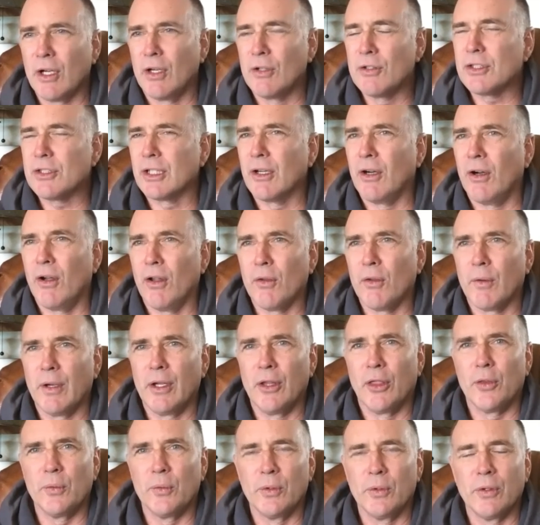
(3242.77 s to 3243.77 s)
you coaching all
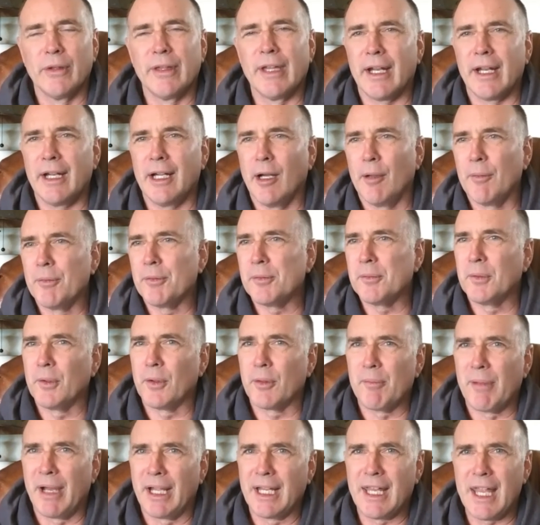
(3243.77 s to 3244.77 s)
the way through, and that helps
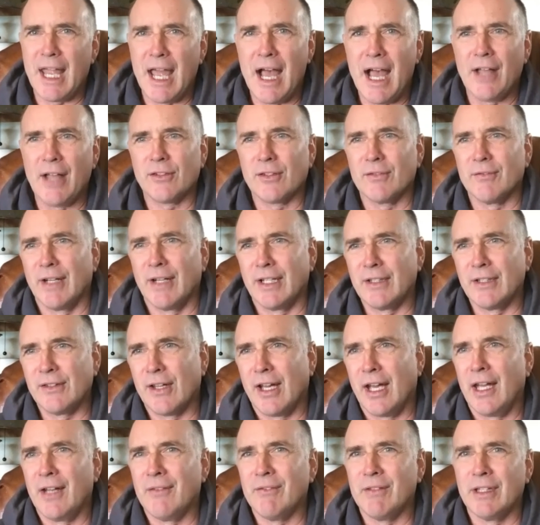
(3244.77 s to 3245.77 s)
me with my gas and my
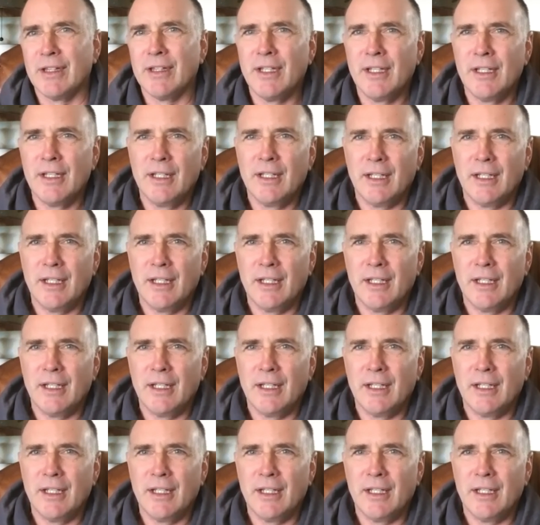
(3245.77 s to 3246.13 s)
time